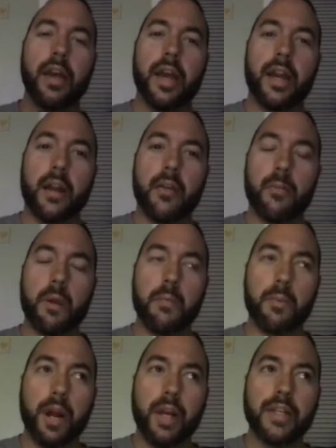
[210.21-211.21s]
And I
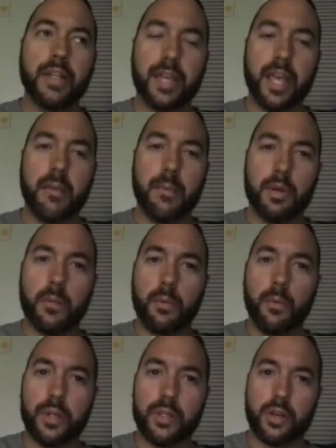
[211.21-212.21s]
remember I did a game a couple
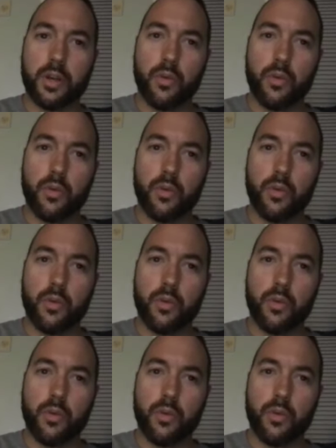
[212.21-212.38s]
weeks ago